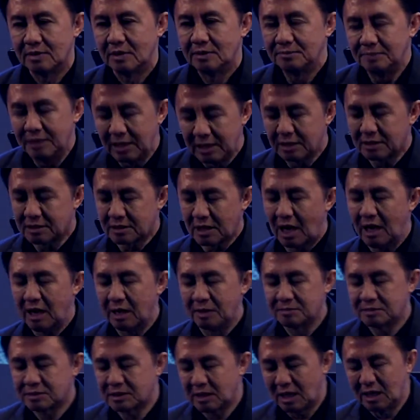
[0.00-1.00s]
Many
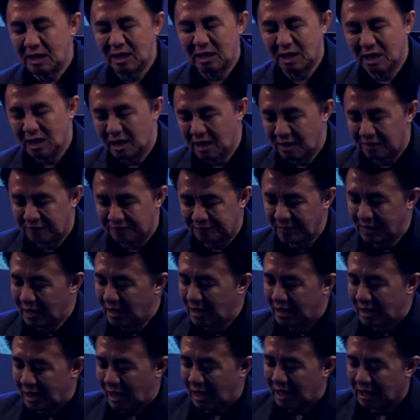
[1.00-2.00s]
times I have,
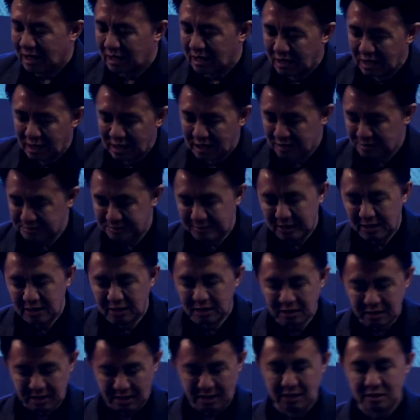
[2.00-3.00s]
I heard many
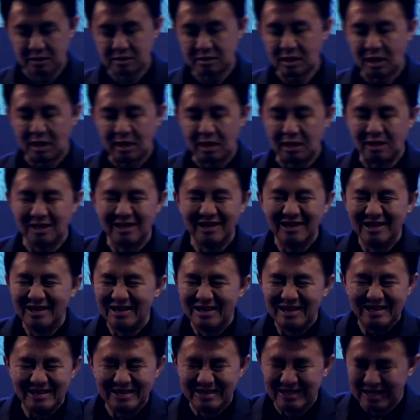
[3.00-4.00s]
things, I,
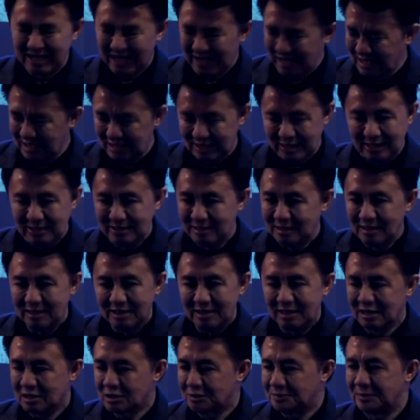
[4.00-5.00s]
I, I
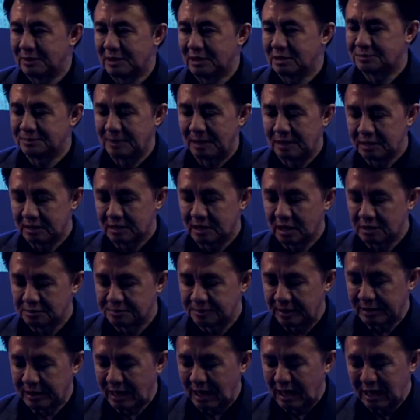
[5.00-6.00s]
experienced many things,
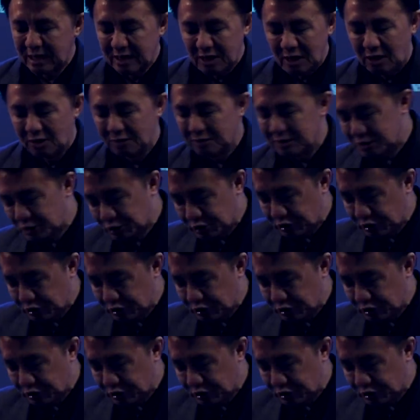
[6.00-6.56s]
but I always